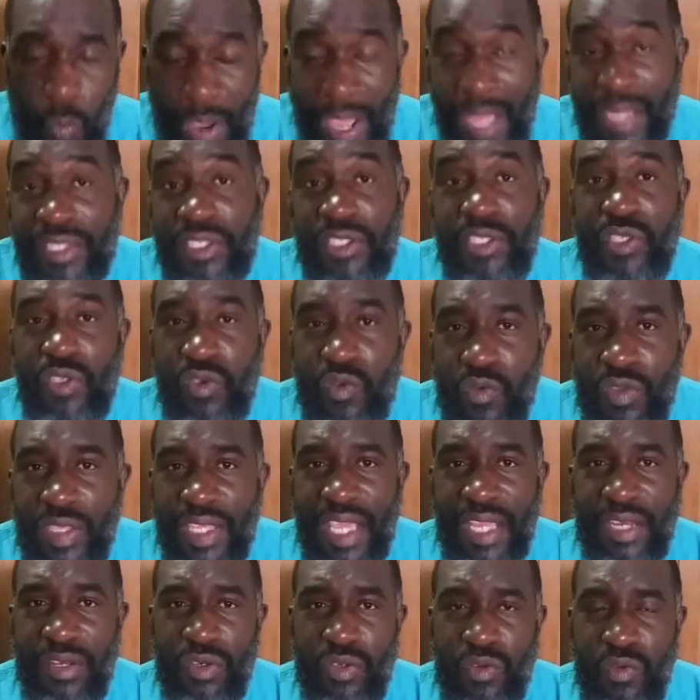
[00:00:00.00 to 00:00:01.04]
what you
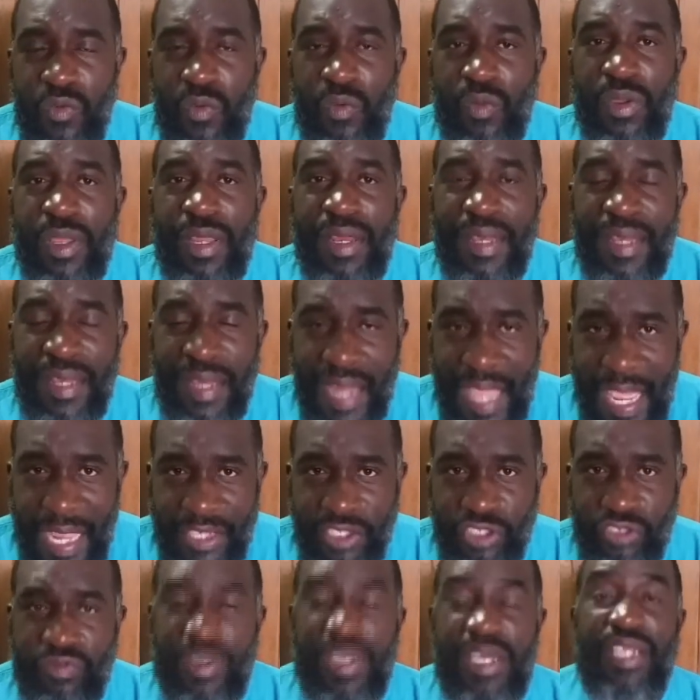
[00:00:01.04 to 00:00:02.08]
can do
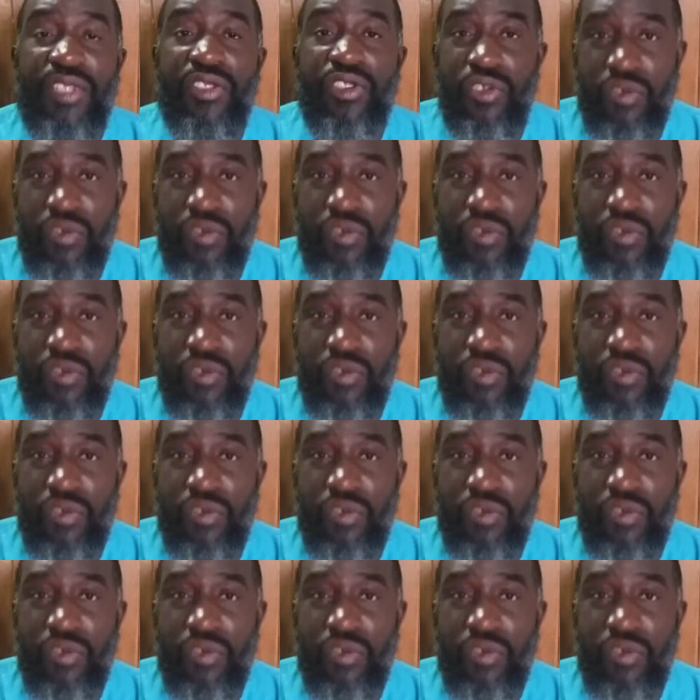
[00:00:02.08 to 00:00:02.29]
naturally